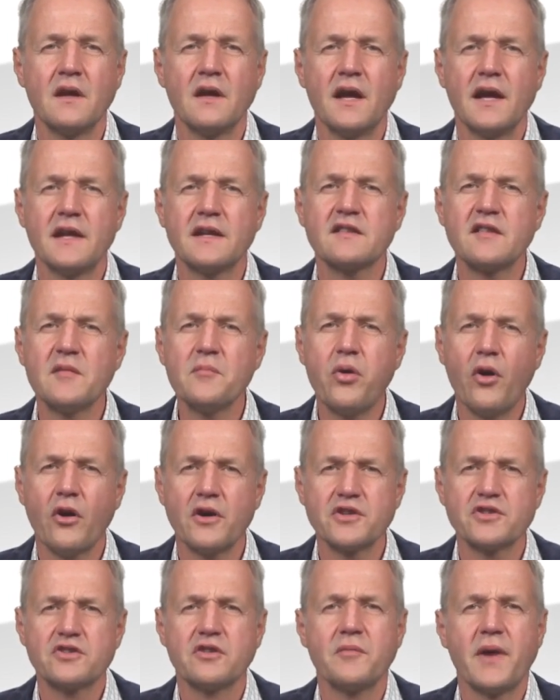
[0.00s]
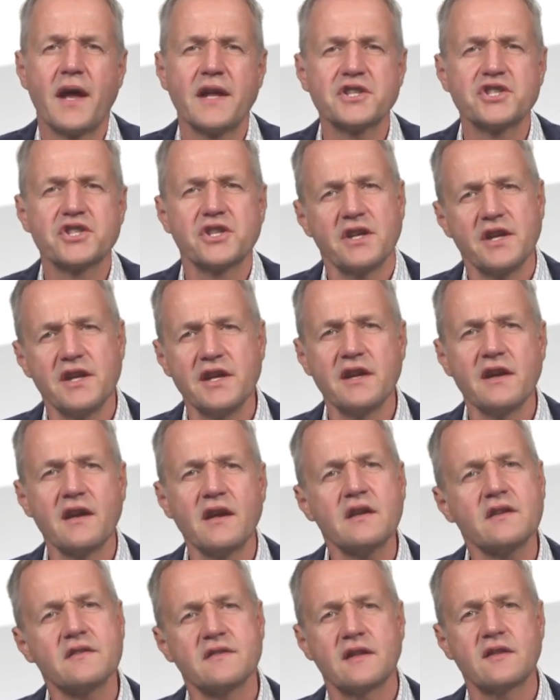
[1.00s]
It is important to mention
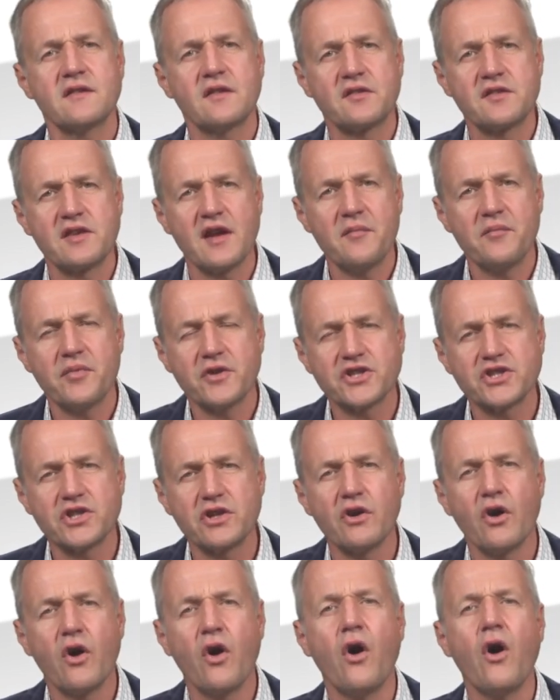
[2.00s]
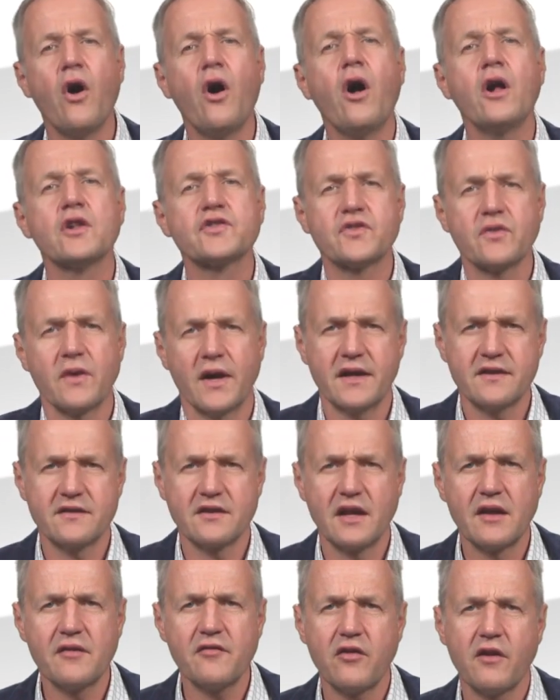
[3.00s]
here that the temperature also has
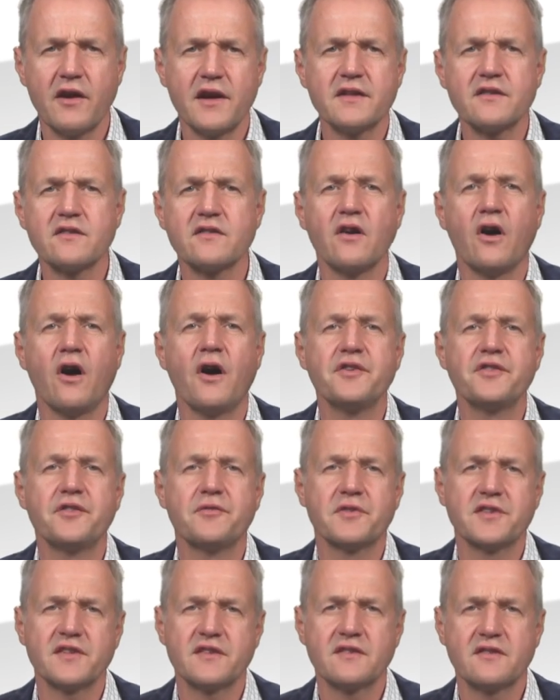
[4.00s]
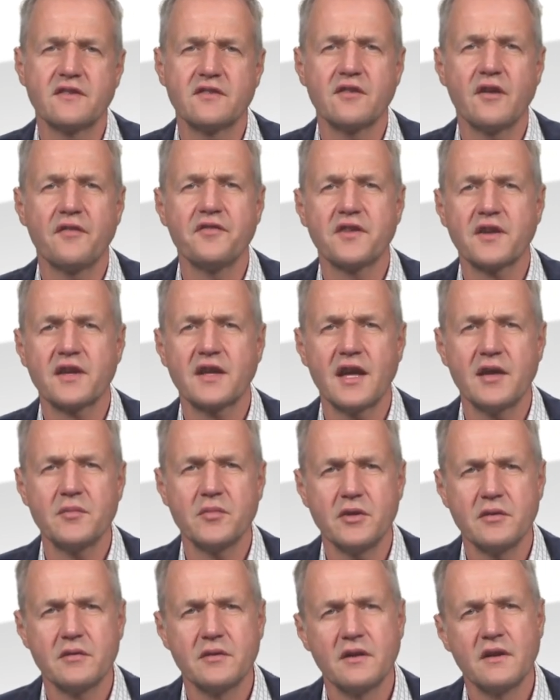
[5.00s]
an influence on the resistance of the
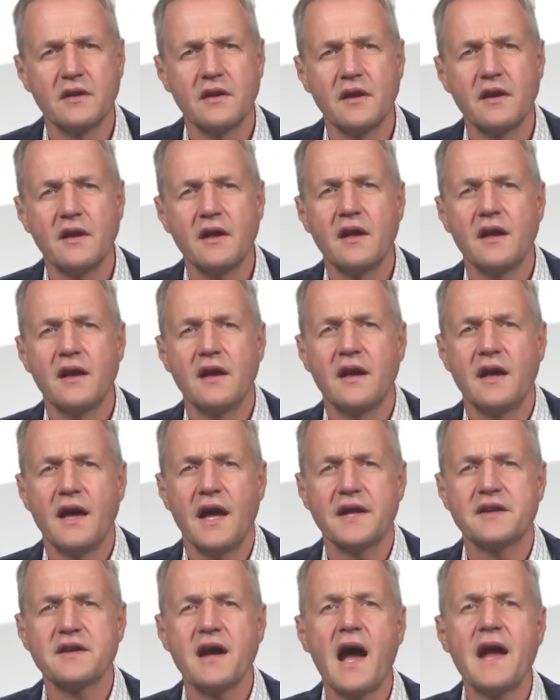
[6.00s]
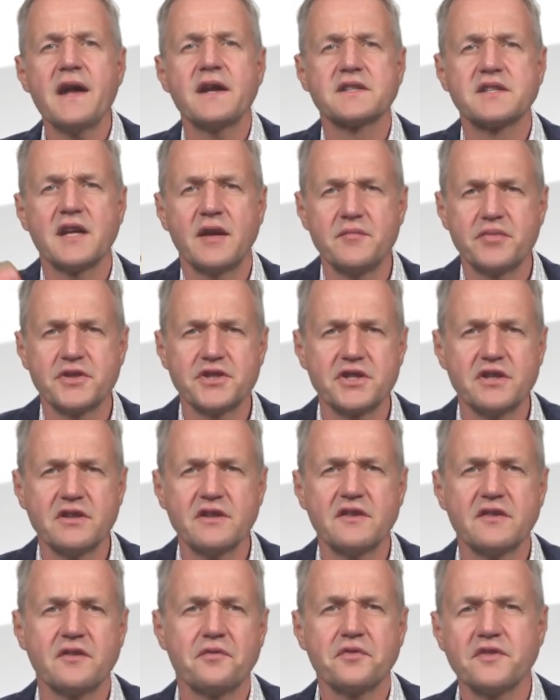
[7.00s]
cable. At higher
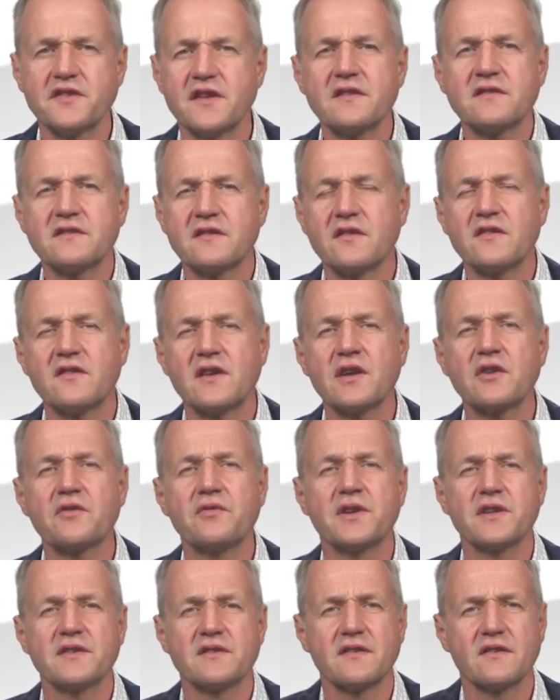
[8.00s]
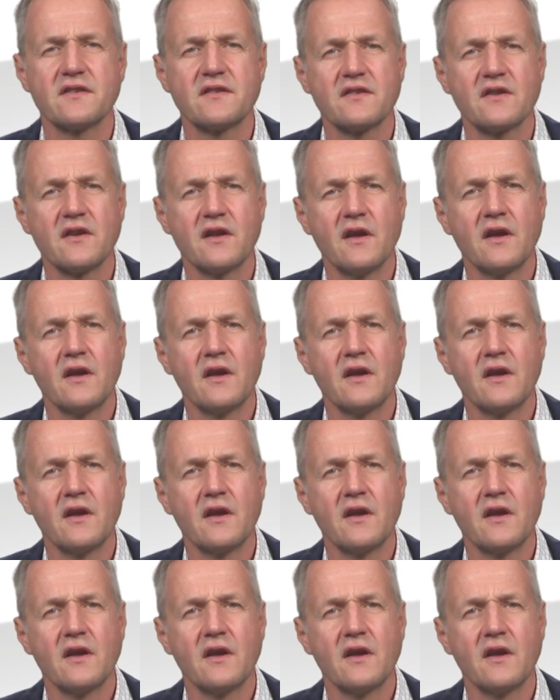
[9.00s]
temperature, the resistance increases.